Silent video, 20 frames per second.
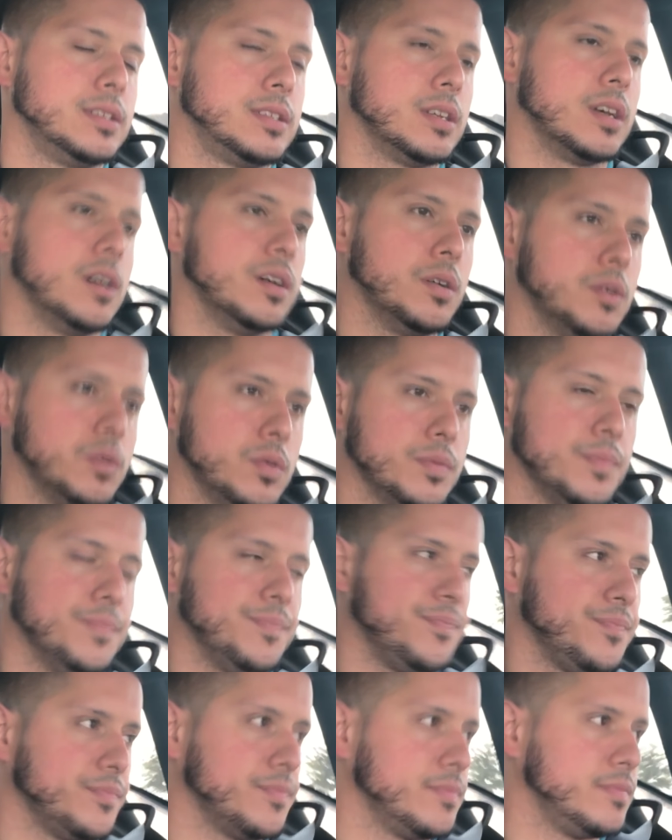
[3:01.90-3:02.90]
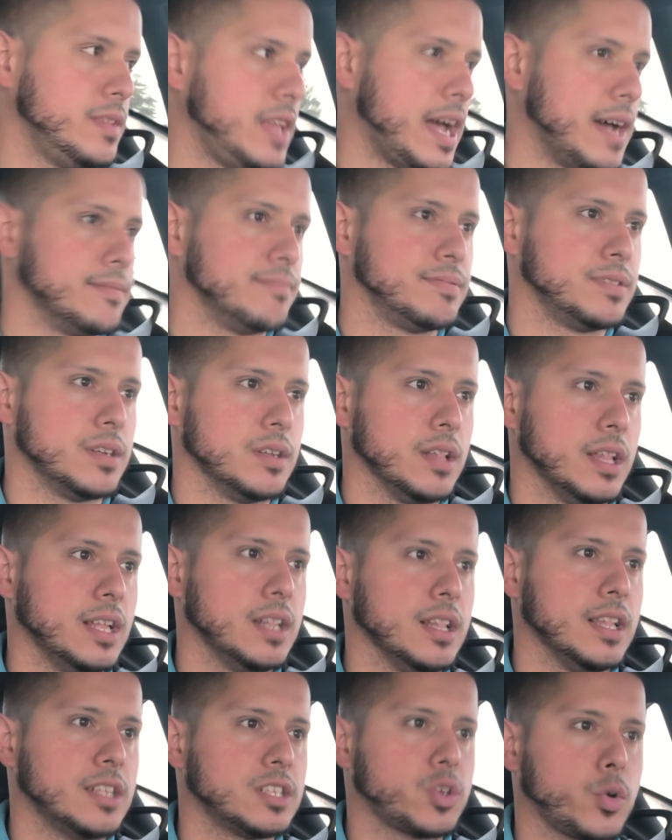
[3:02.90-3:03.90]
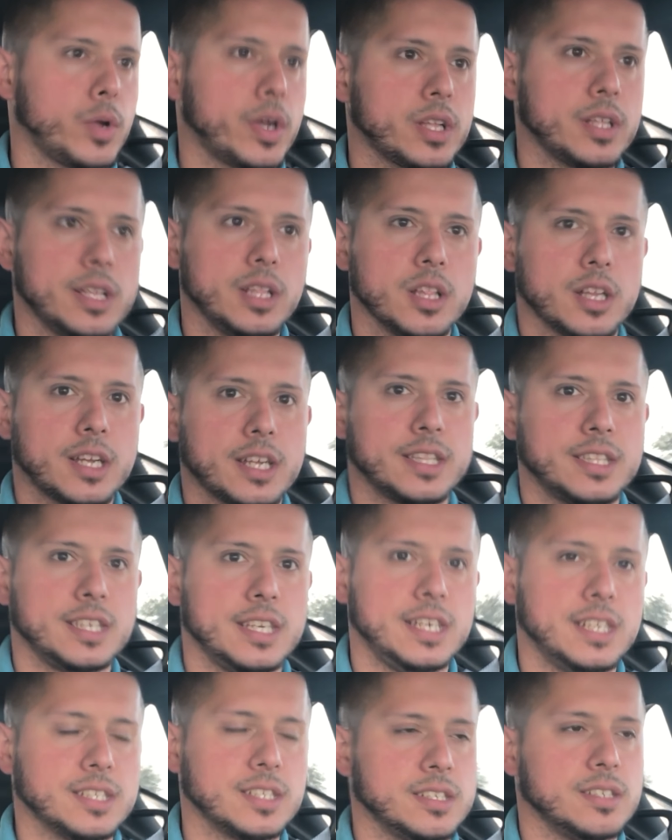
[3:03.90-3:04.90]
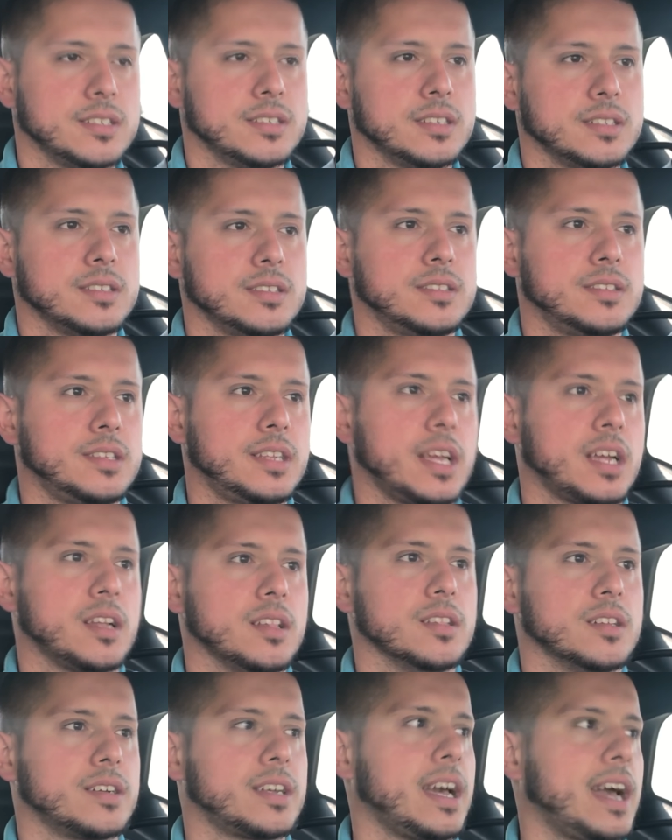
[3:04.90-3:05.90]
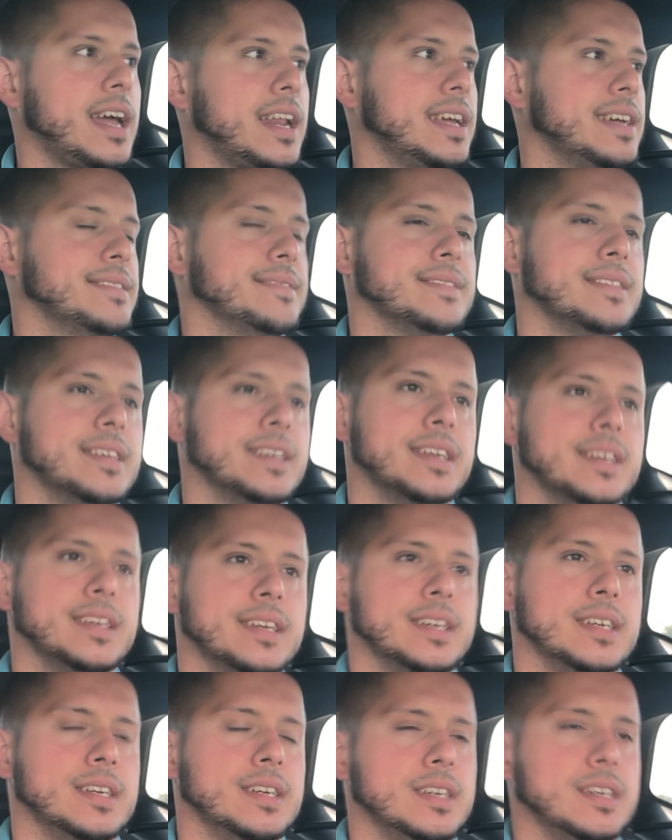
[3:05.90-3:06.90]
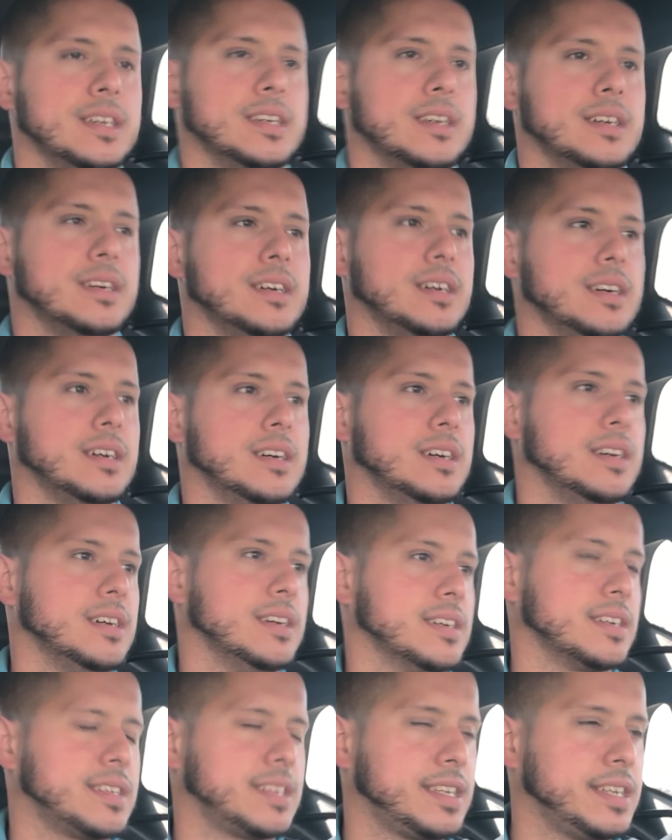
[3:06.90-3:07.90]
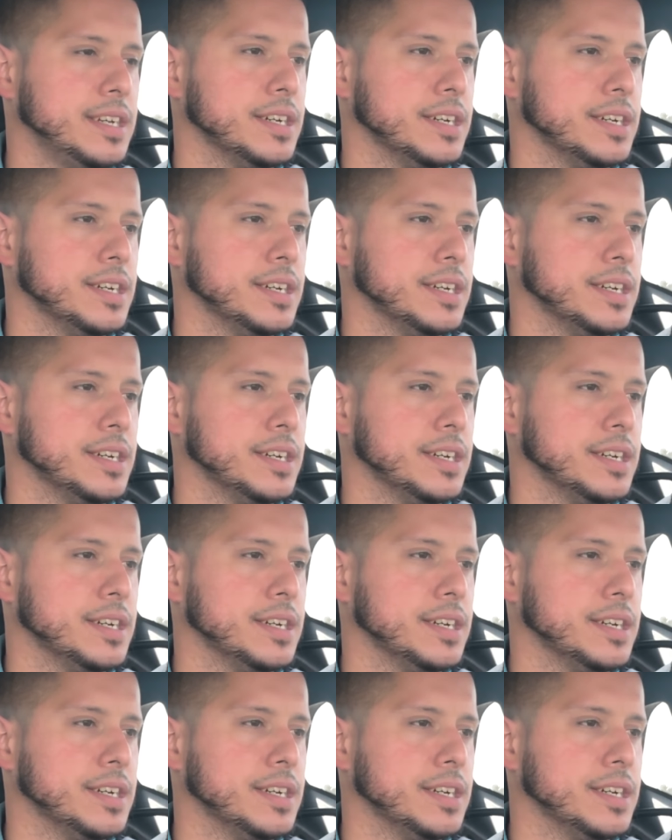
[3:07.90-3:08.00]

So yeah, so let, us quickly look at these and take a look at it. Ugh,